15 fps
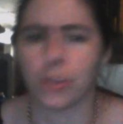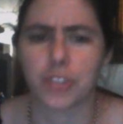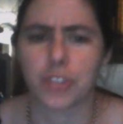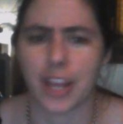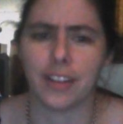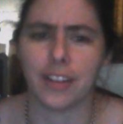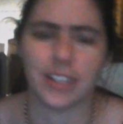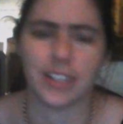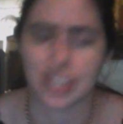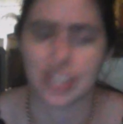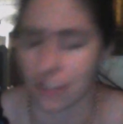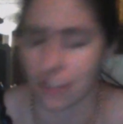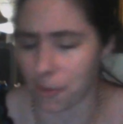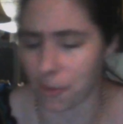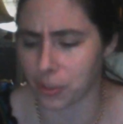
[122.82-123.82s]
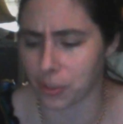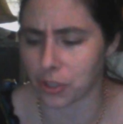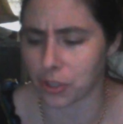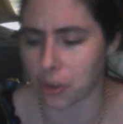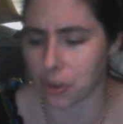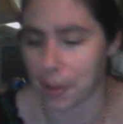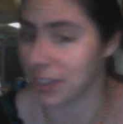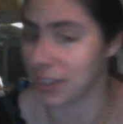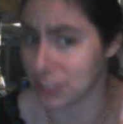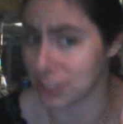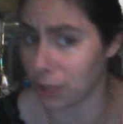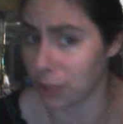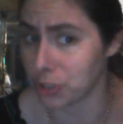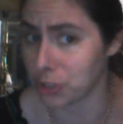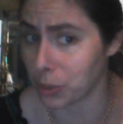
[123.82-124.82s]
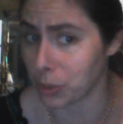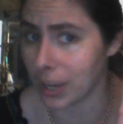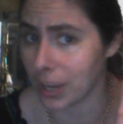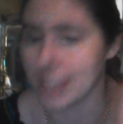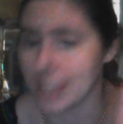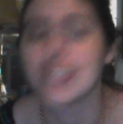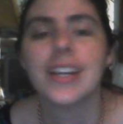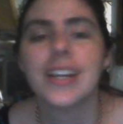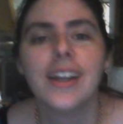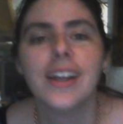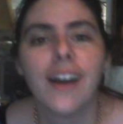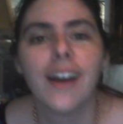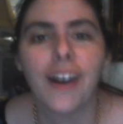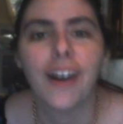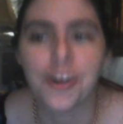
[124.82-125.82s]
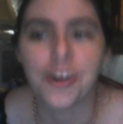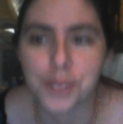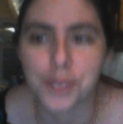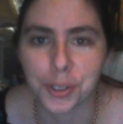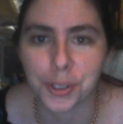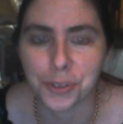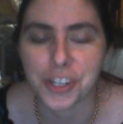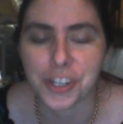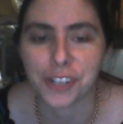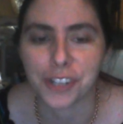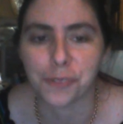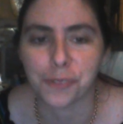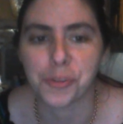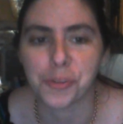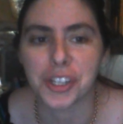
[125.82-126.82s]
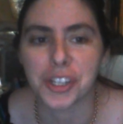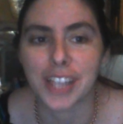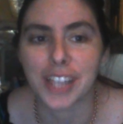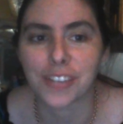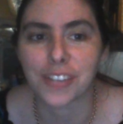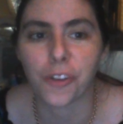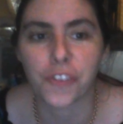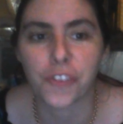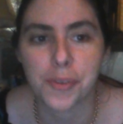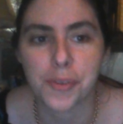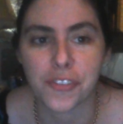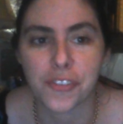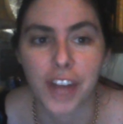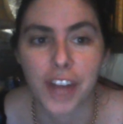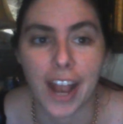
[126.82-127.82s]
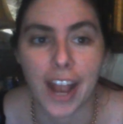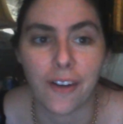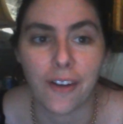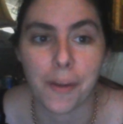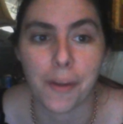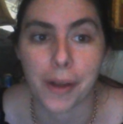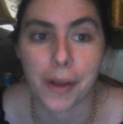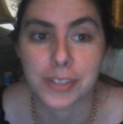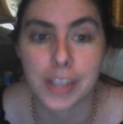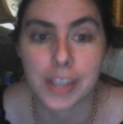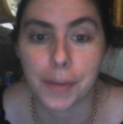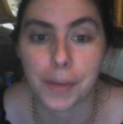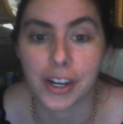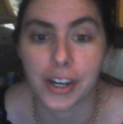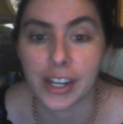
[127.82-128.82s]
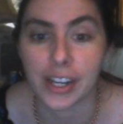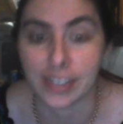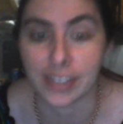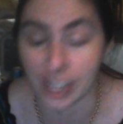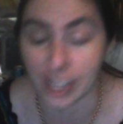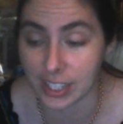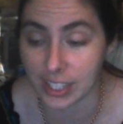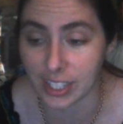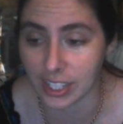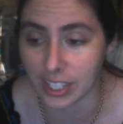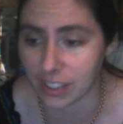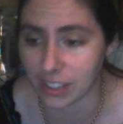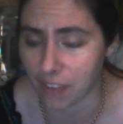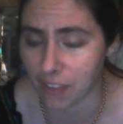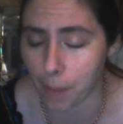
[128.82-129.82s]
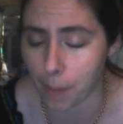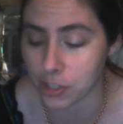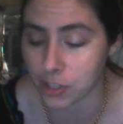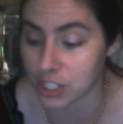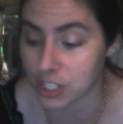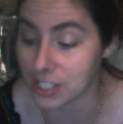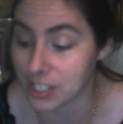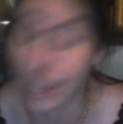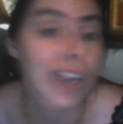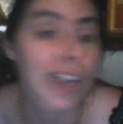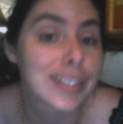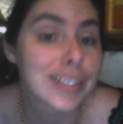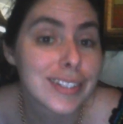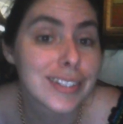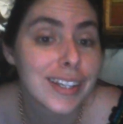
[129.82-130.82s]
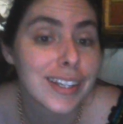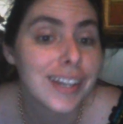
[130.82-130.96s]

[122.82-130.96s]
channel and stuff I want to talk about nostalgia-wise on my solo channel, but that's all for me for now about summer and the ending and how much it sucks.